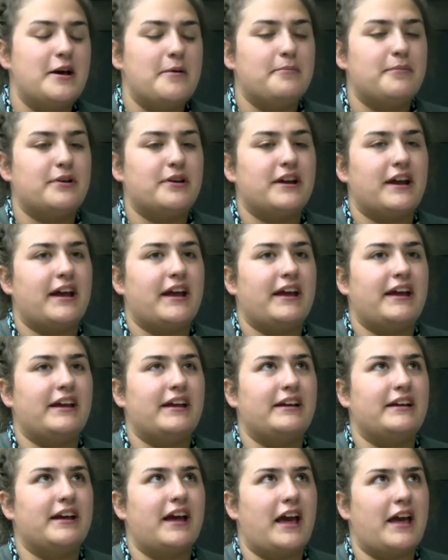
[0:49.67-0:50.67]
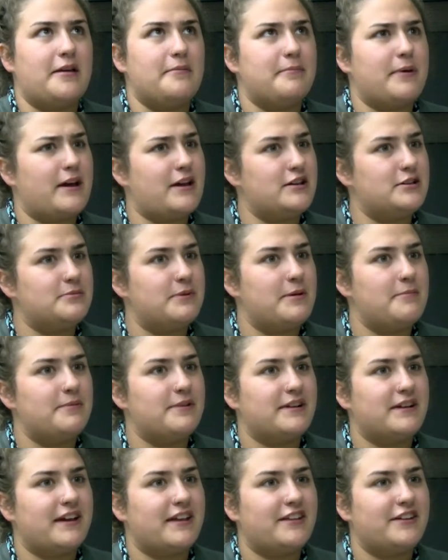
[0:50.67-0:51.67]
put a 8-page paper
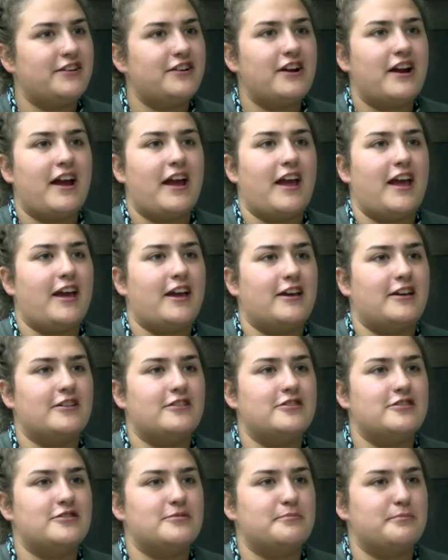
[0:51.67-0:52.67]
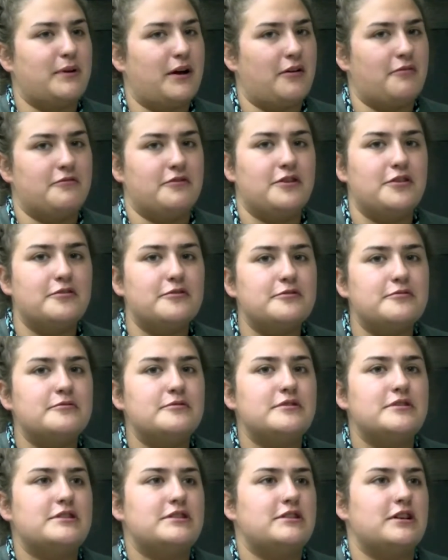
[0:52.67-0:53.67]
together and about
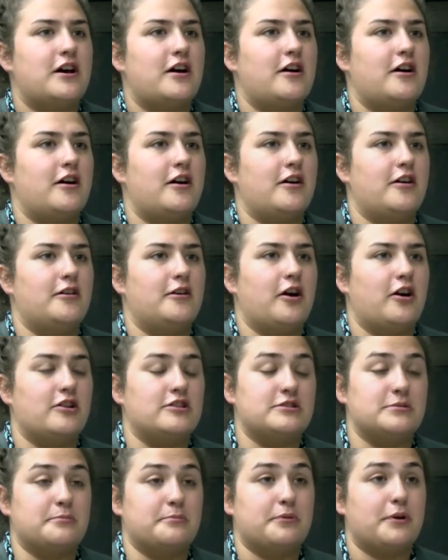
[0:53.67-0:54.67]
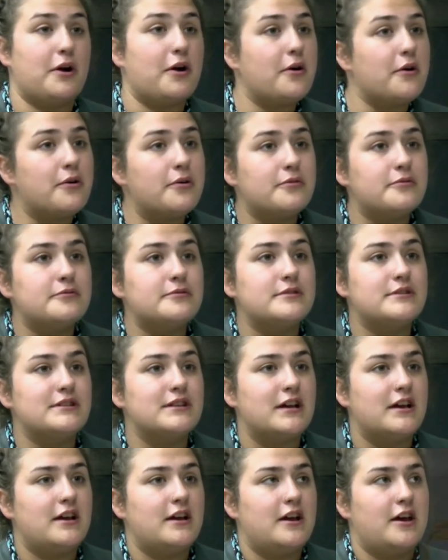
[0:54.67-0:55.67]
news, arts and prose,
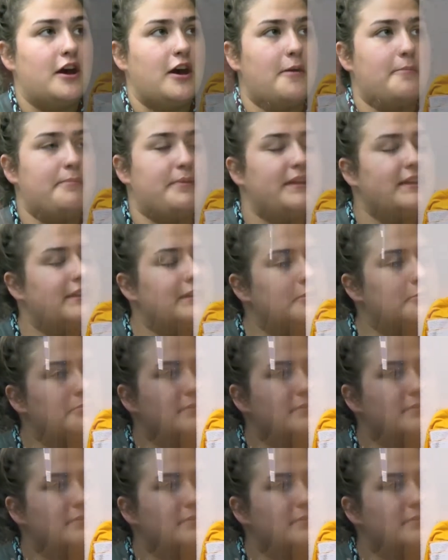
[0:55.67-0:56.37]
opinion